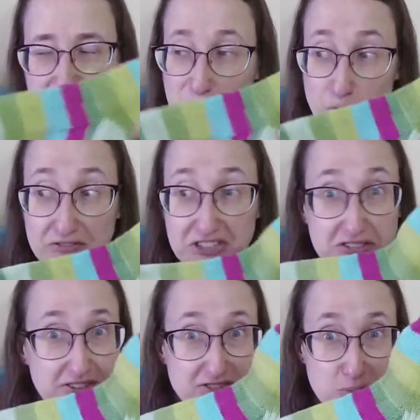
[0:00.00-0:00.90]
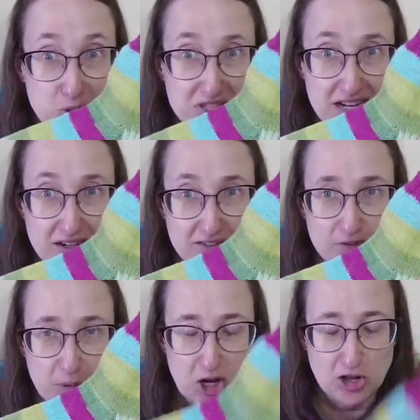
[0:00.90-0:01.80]
roughly 50% of
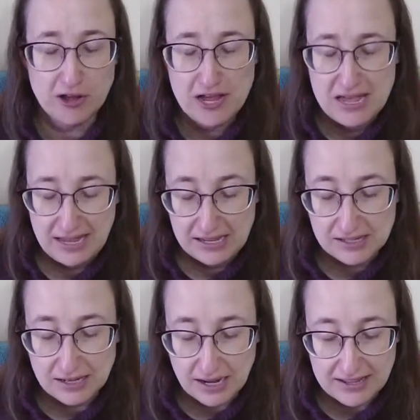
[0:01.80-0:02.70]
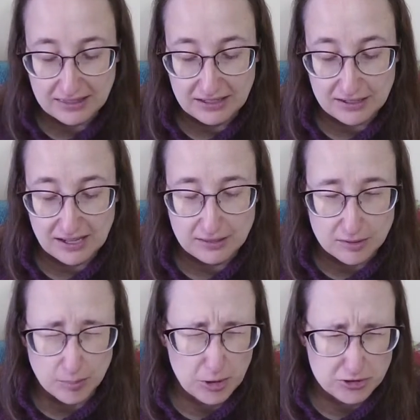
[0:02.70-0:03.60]
the ball, and I think
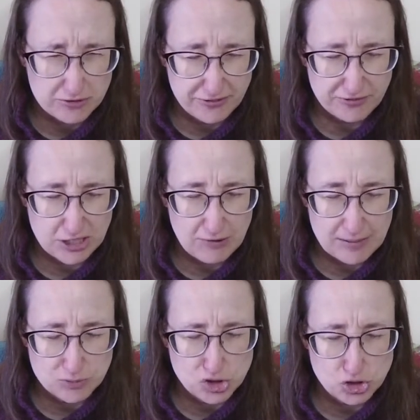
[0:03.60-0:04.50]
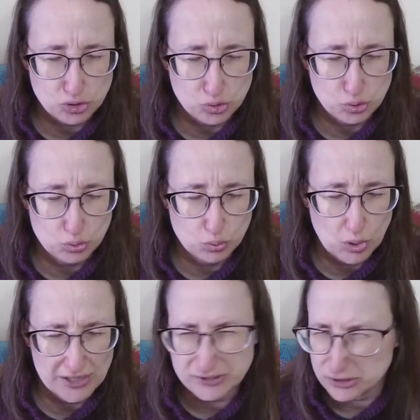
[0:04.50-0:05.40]
the balls are 50 grams,
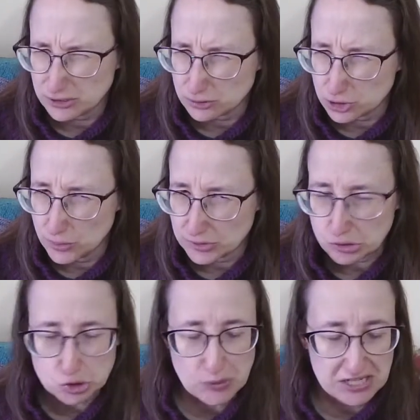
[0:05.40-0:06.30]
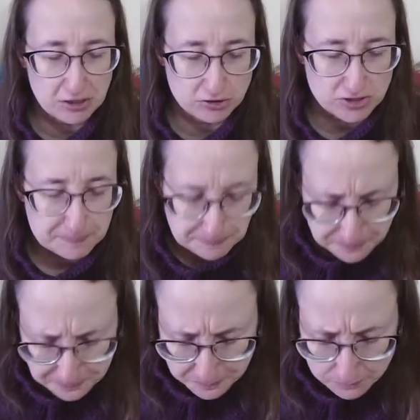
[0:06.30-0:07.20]
200 or 220 yards.
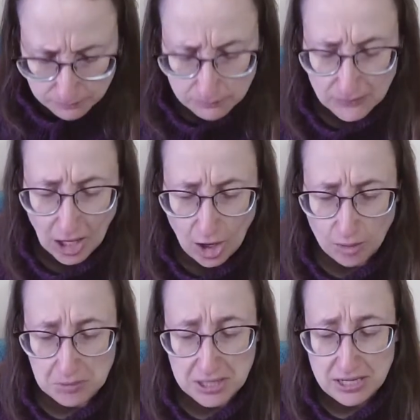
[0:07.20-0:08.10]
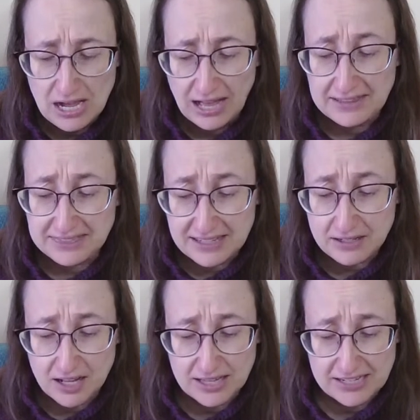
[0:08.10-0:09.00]
I think
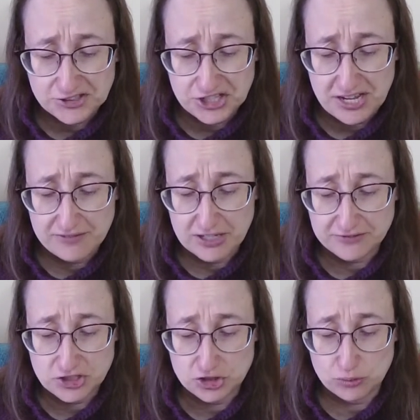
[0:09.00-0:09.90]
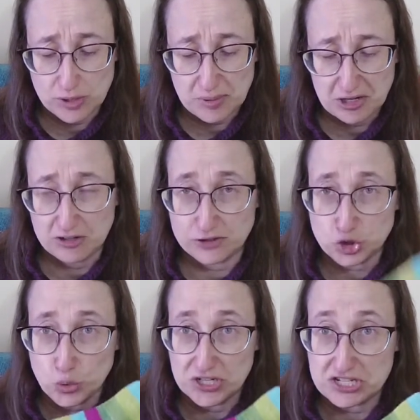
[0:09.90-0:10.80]
I'll actually have enough to do a pair of
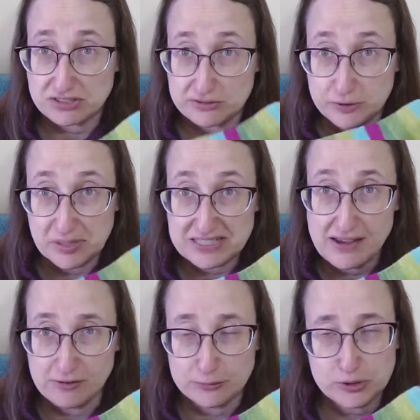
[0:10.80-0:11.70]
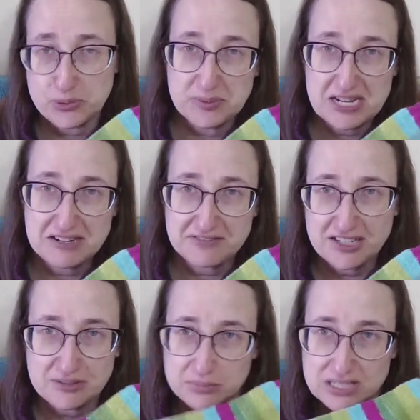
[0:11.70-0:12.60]
shorties for myself, which would be kind of
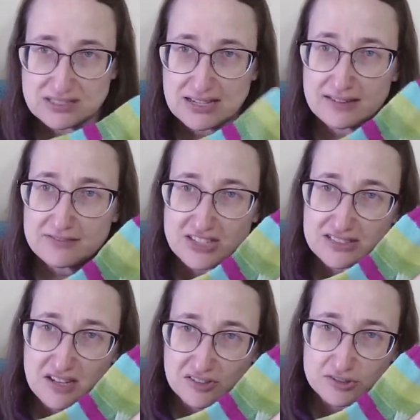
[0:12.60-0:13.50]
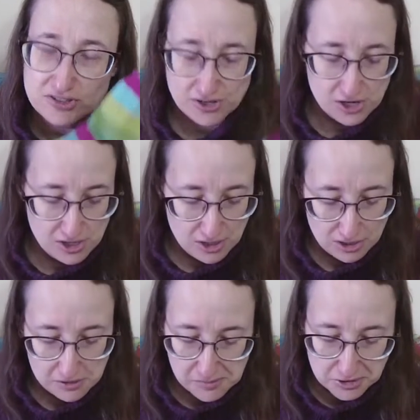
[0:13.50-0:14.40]
fun because I love these colors.
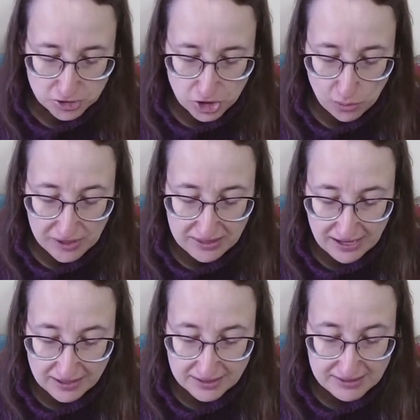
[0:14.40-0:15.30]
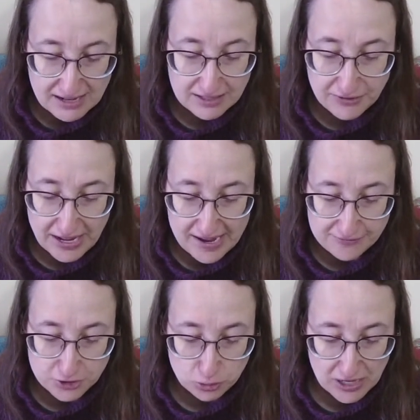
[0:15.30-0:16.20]
So that is, and if I
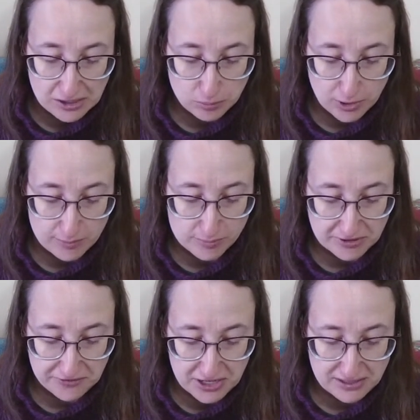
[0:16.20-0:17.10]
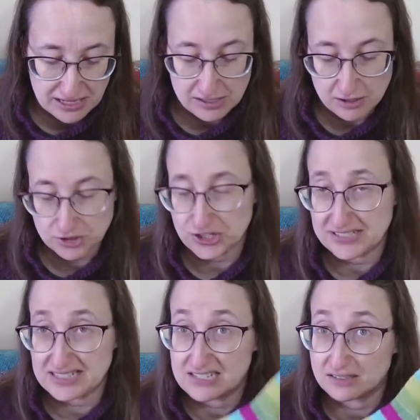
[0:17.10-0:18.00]
have to, I could probably find a
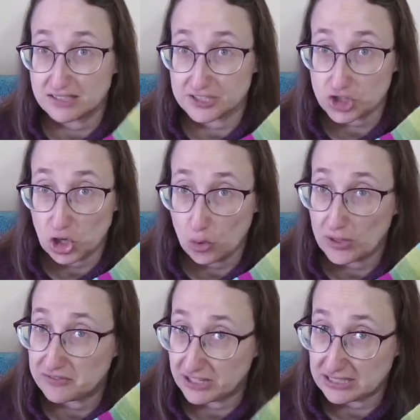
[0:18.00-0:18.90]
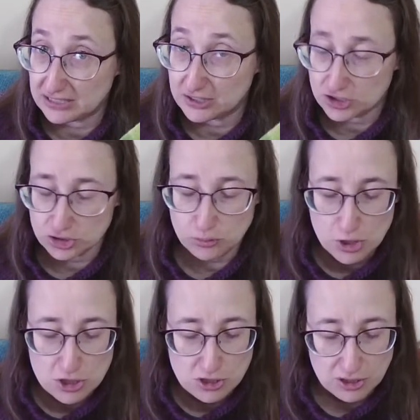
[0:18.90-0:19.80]
contrast heel and toe if I needed to.
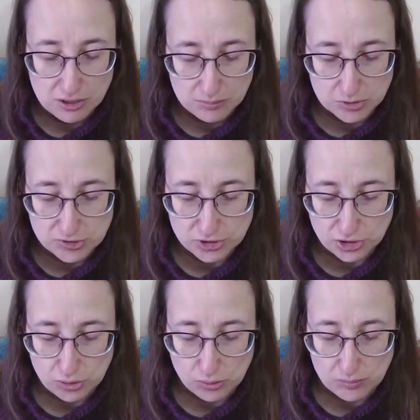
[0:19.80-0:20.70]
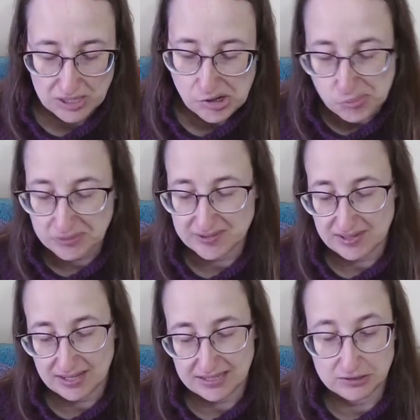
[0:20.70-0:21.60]
So my hope is
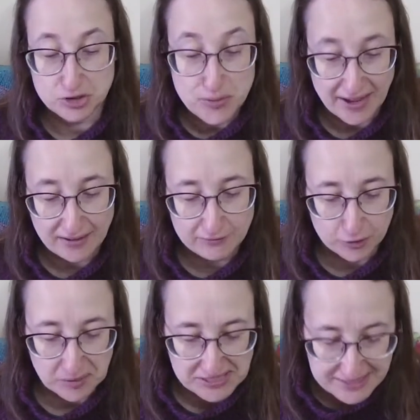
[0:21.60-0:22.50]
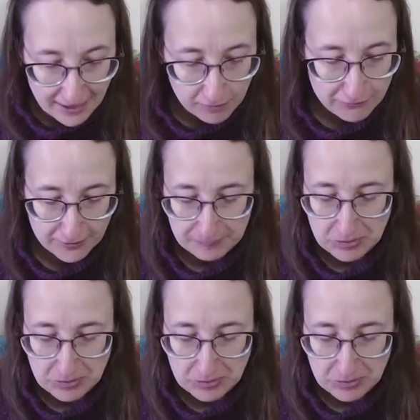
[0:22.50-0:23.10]
that I can do that for myself.